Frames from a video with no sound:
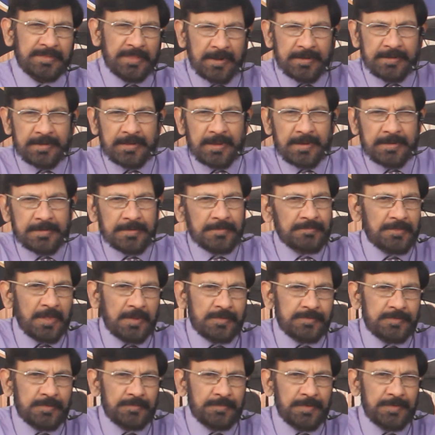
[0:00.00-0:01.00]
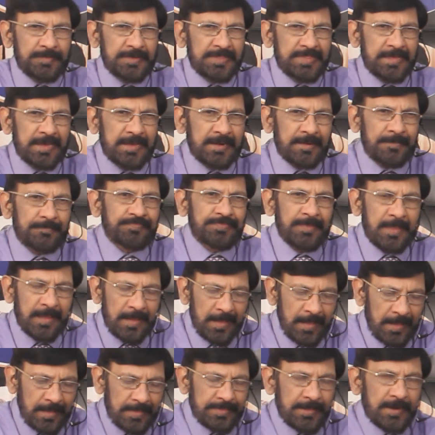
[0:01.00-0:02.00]
30 items also may be there.
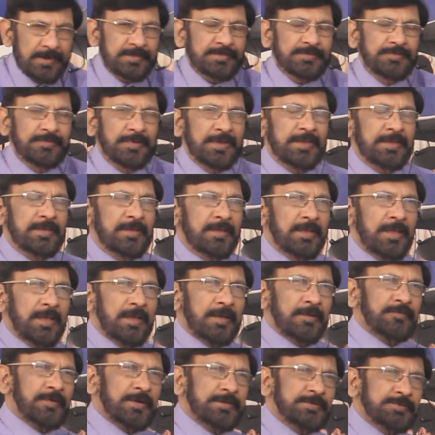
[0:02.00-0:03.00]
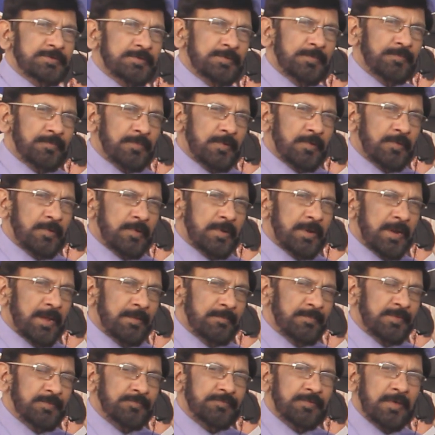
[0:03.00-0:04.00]
That's why first
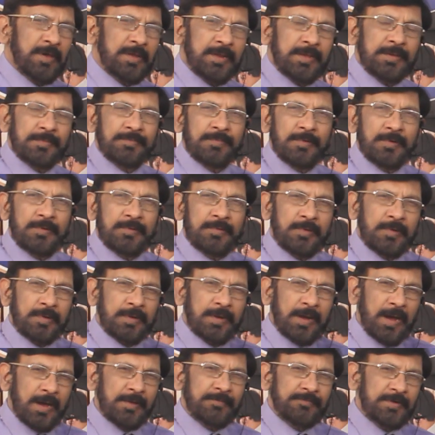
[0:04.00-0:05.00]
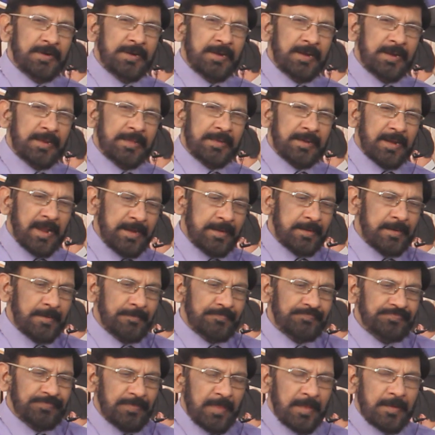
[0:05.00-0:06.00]
program, if you are able to confidently write,
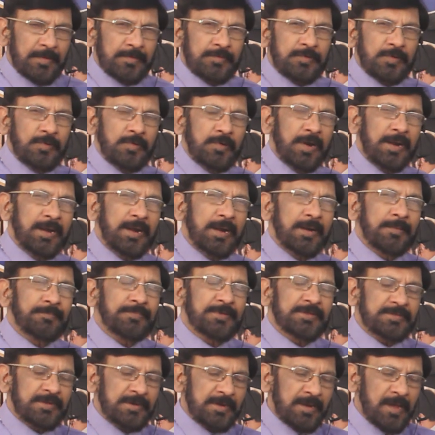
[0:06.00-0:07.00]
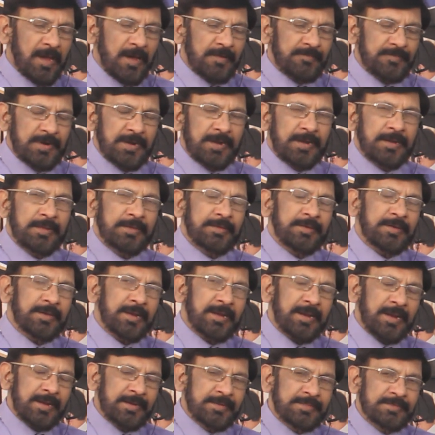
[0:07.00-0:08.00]
200% confidently you can
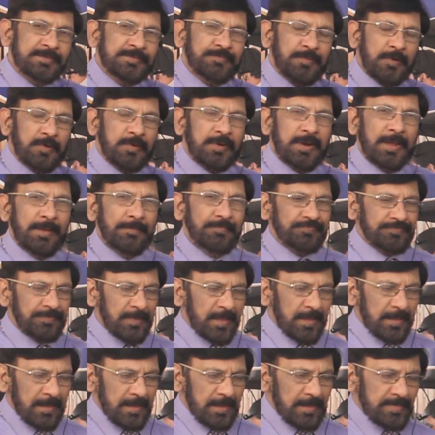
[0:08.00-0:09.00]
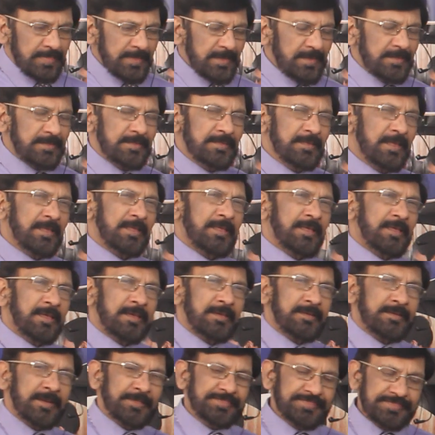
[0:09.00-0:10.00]
write this program. In this,
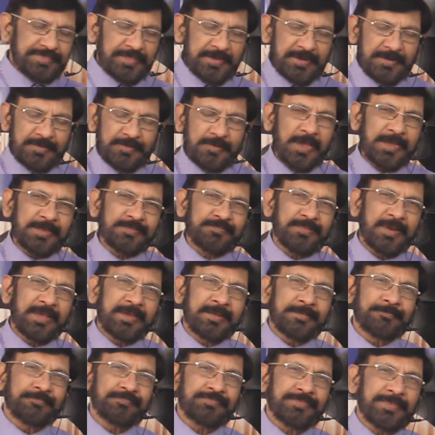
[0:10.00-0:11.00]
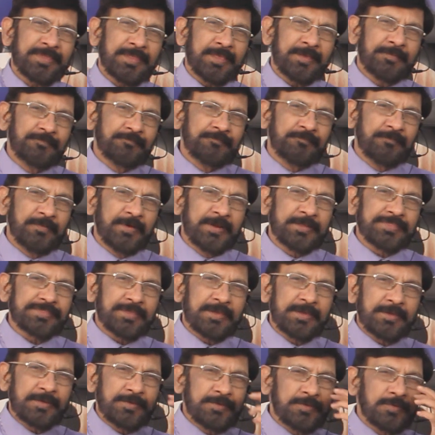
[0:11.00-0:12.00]
nothing to explain.
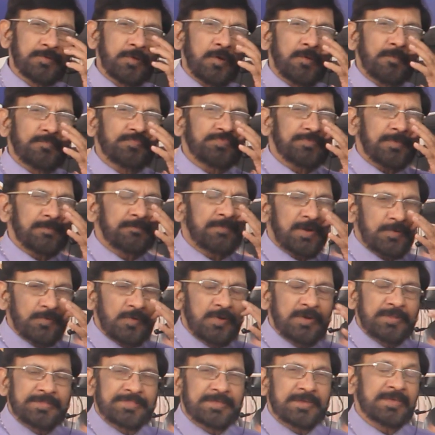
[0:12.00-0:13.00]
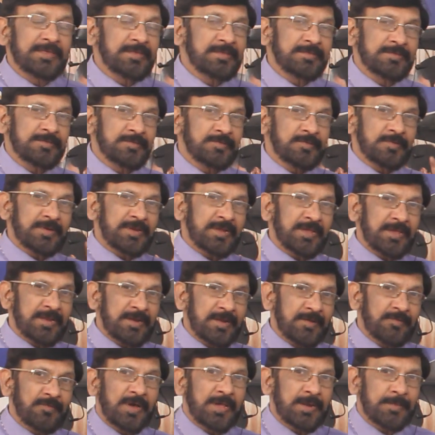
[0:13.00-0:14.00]
Everything you know, but only thing is you
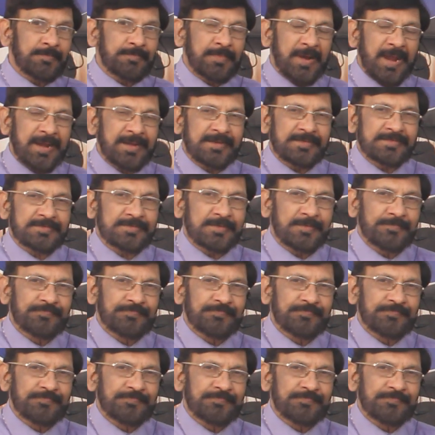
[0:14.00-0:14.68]
require practice.